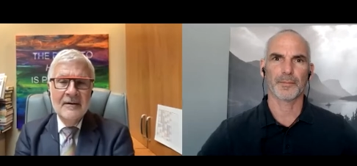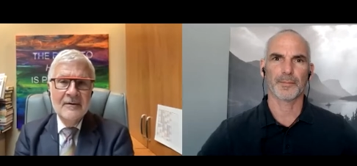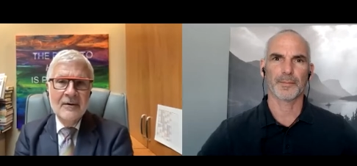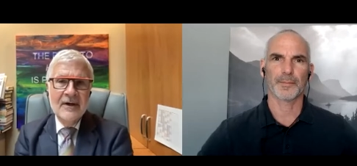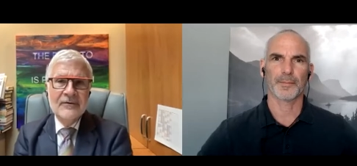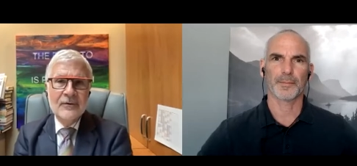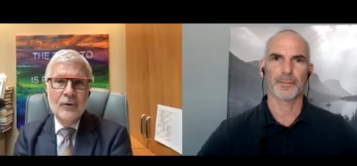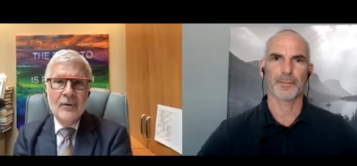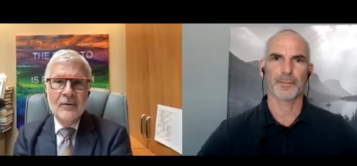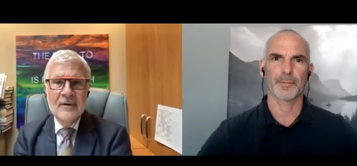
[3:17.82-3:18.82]
Speaker 1: grade
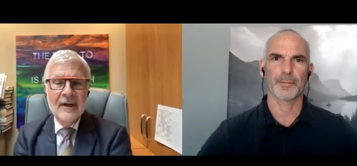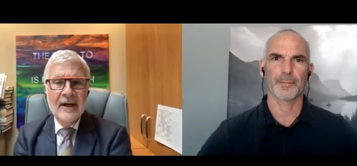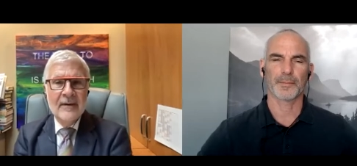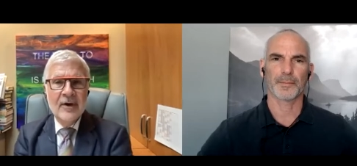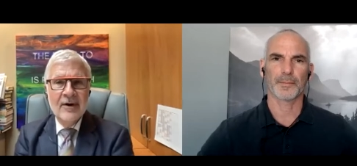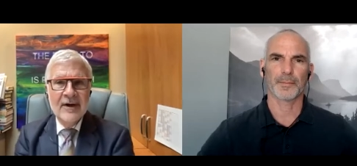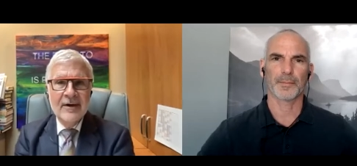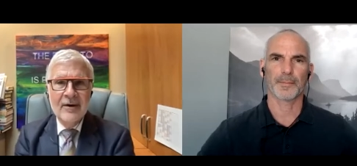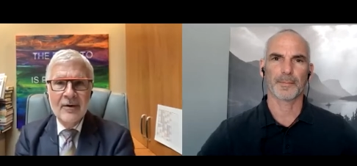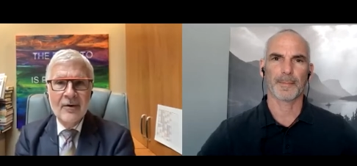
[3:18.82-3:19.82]
school library
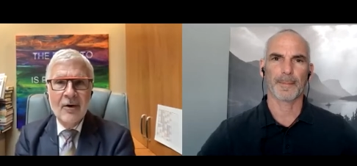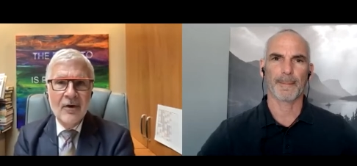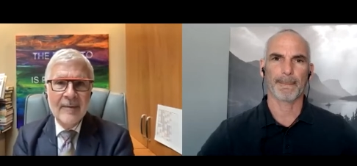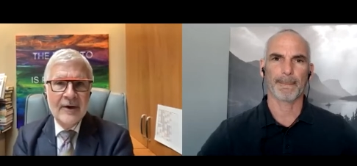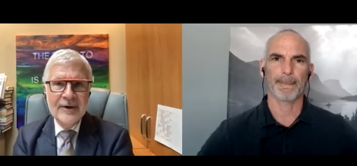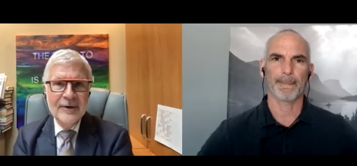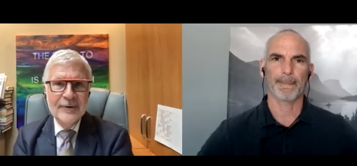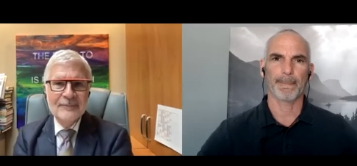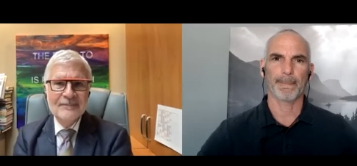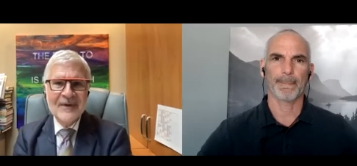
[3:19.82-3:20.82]
called All About
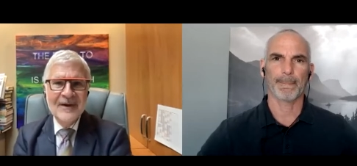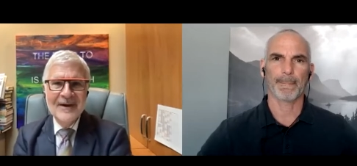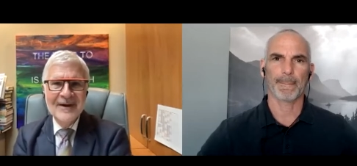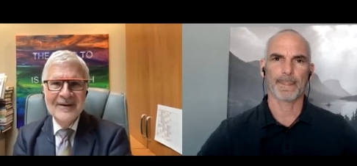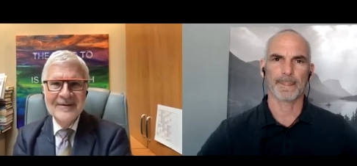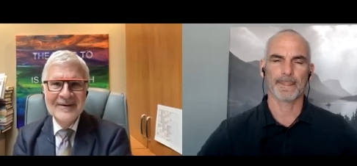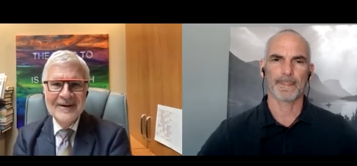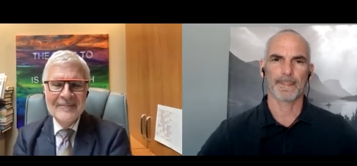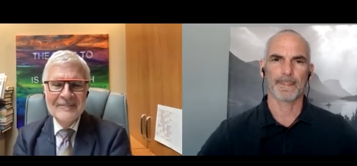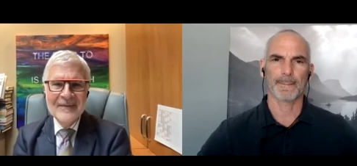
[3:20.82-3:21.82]
You and
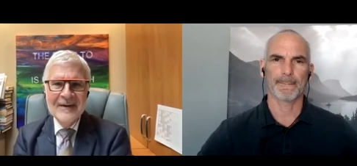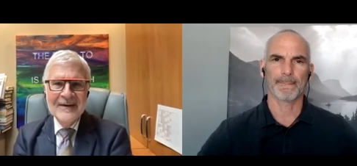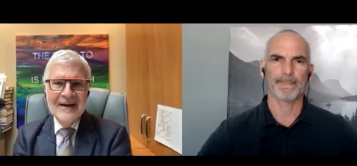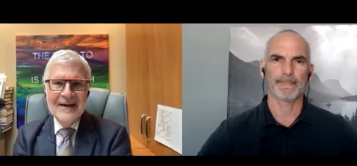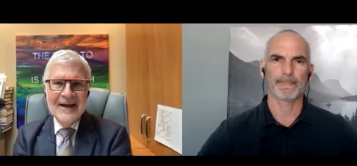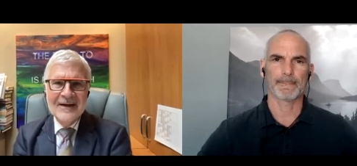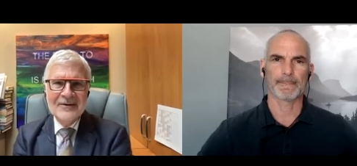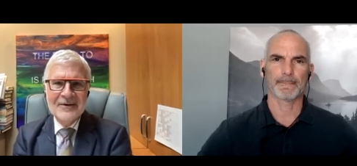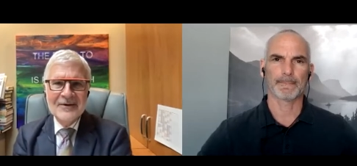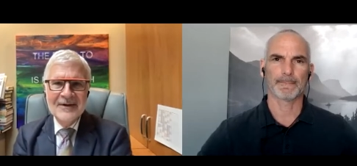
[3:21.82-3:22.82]
uh, I
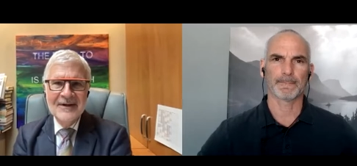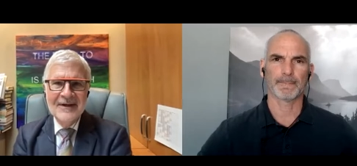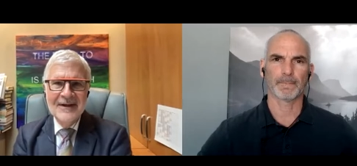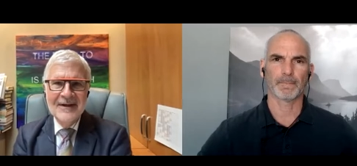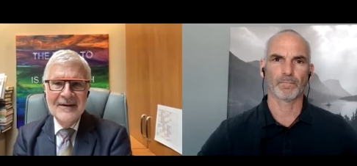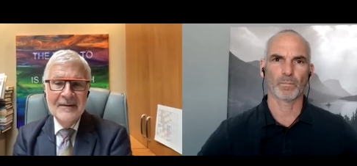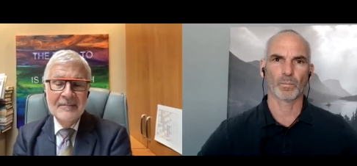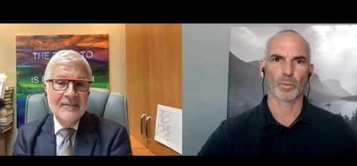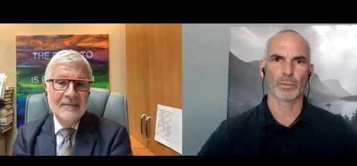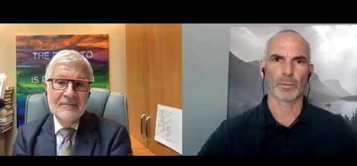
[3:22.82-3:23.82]

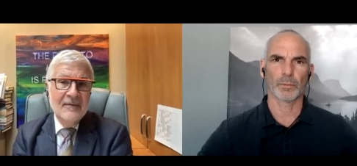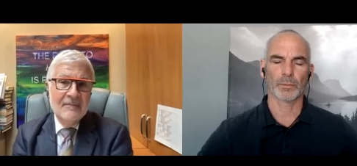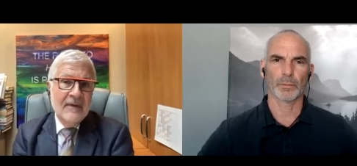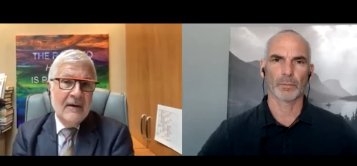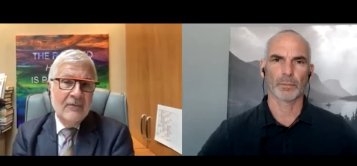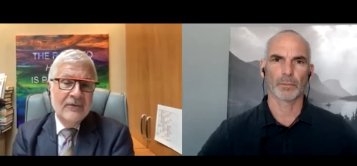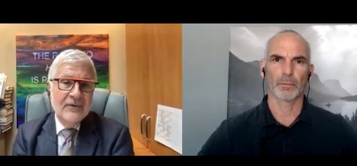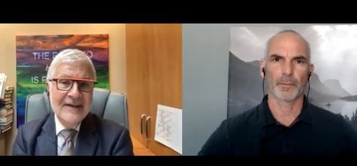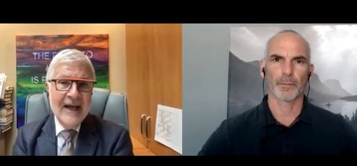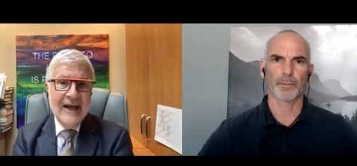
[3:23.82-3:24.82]
actually that was
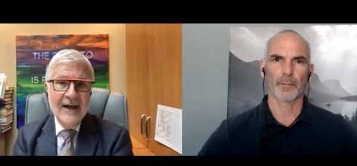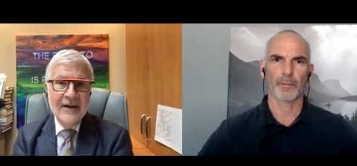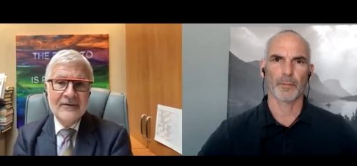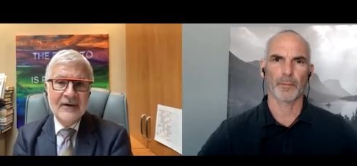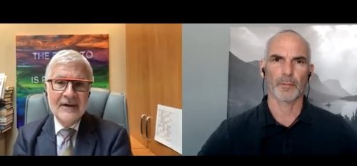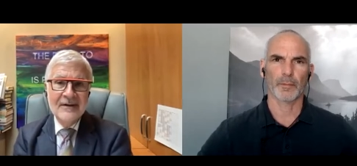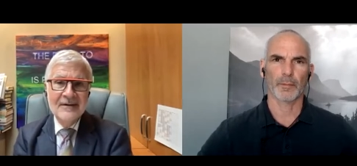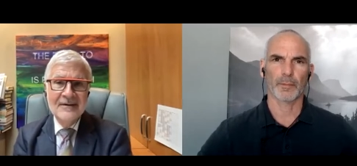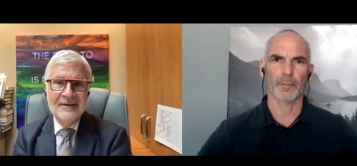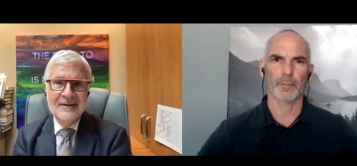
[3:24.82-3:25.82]
the day I
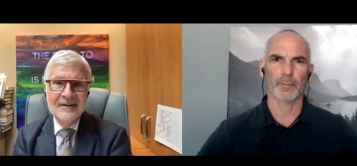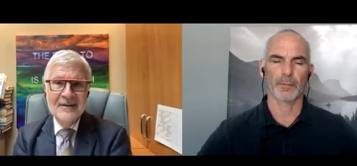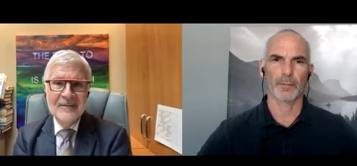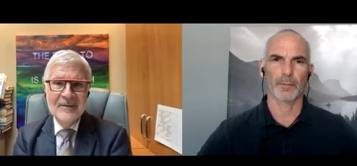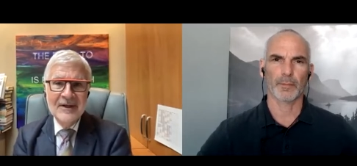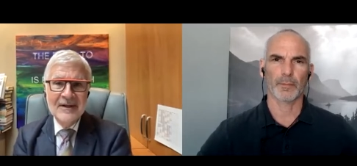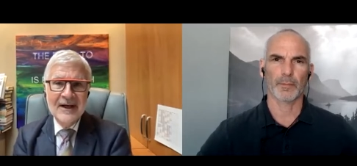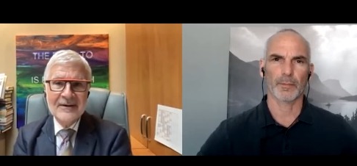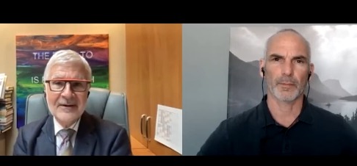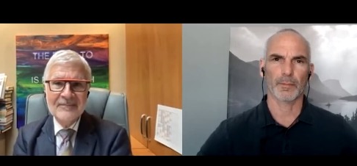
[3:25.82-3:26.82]
decided to, to be a
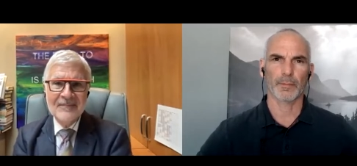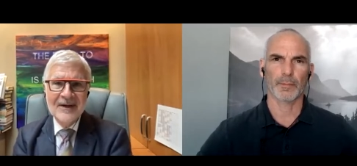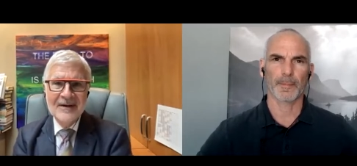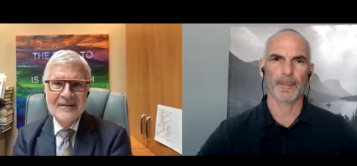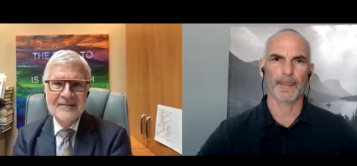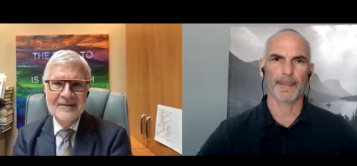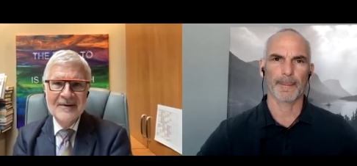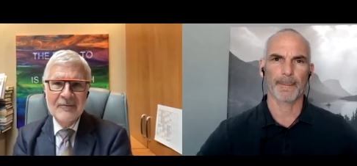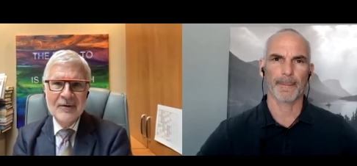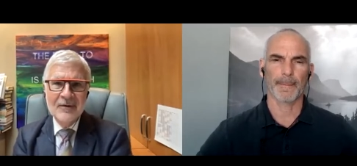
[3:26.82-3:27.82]
doctor and
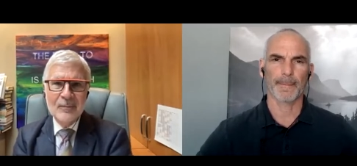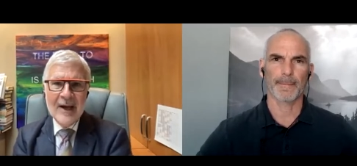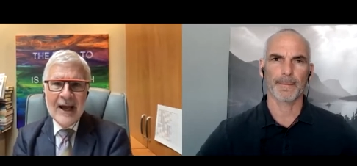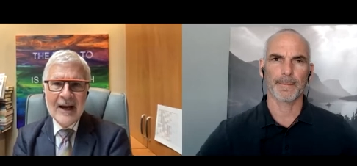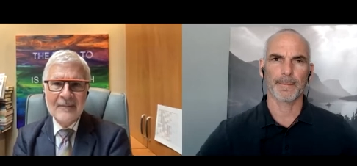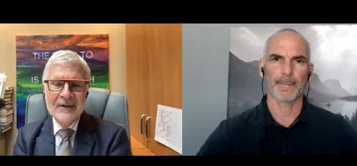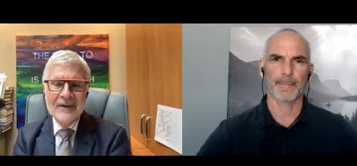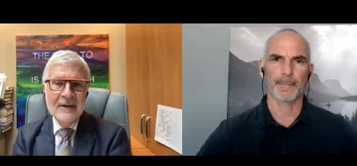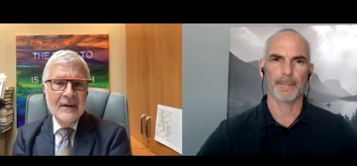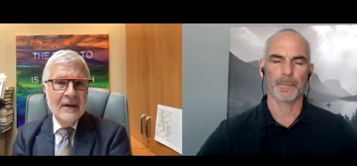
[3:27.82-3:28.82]
never looked back.
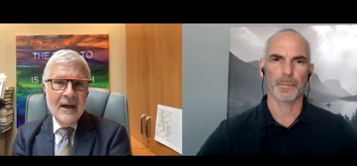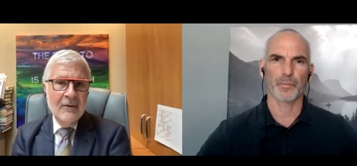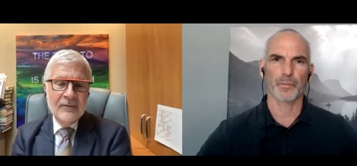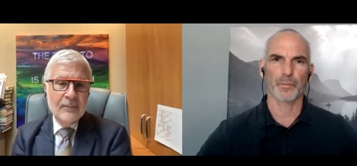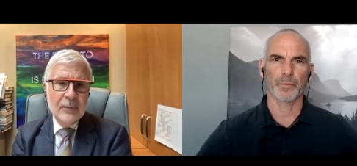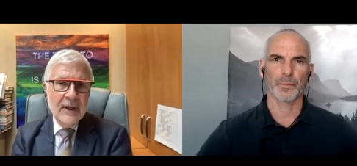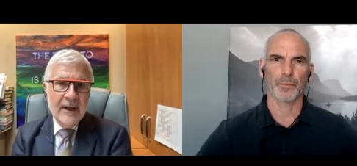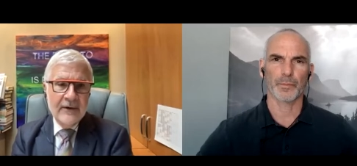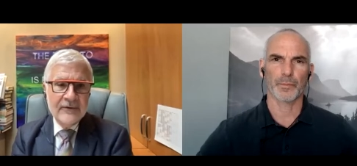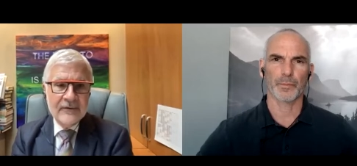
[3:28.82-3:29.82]
I was
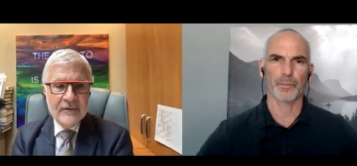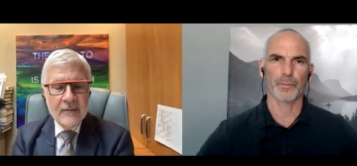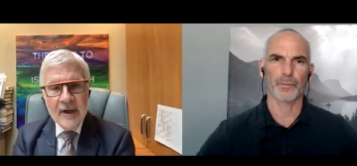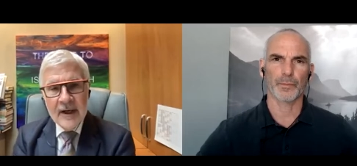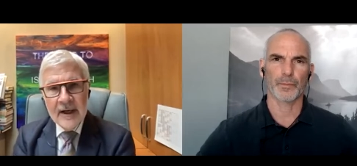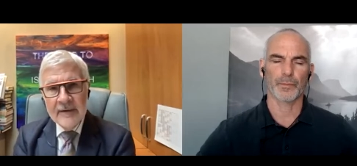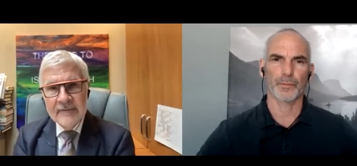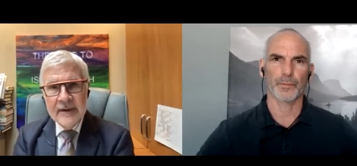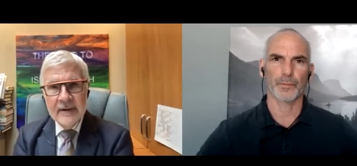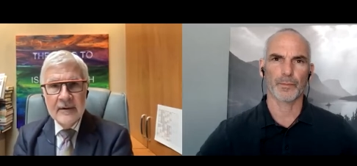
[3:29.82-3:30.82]
blessed by
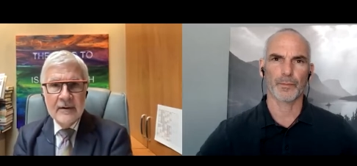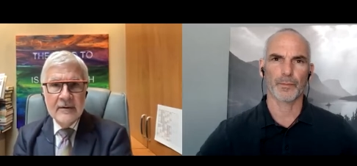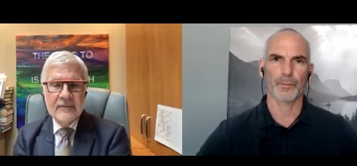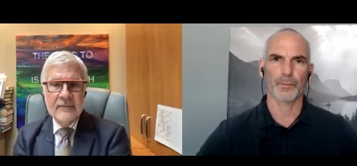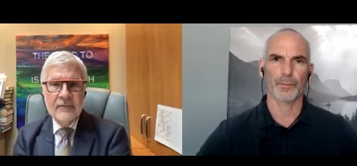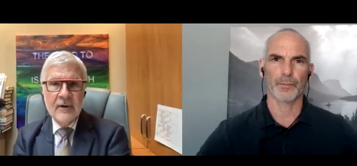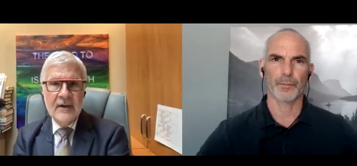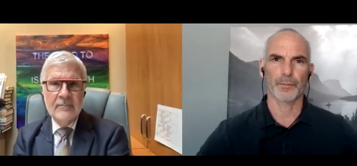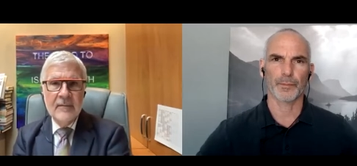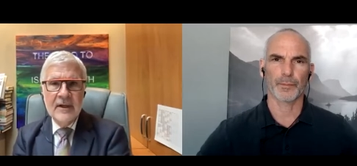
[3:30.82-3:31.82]
having uh, some
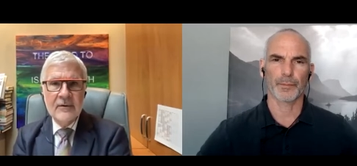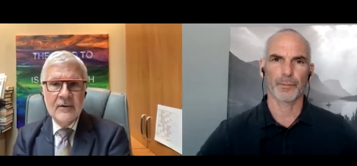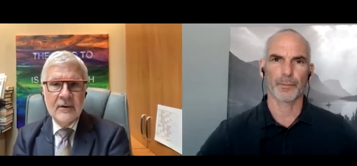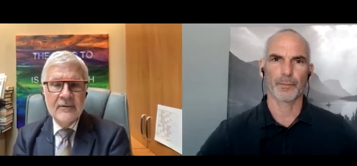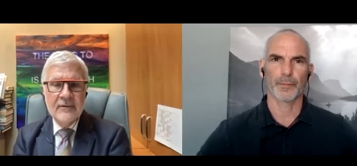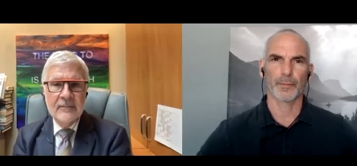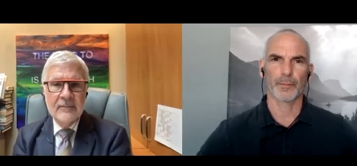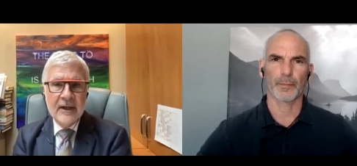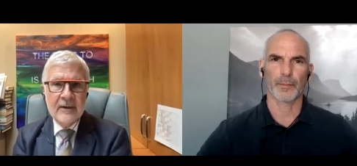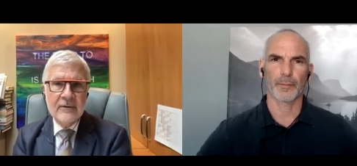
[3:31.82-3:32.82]
great mentors in
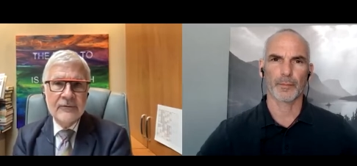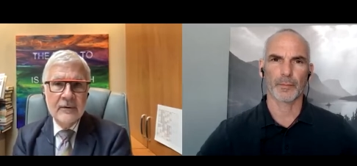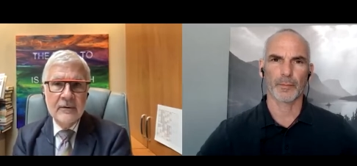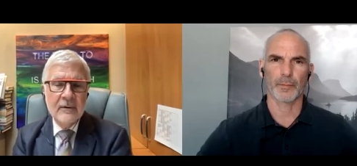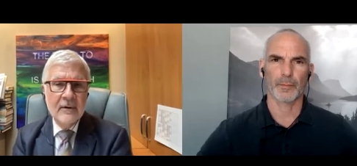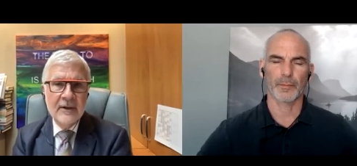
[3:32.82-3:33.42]
medical school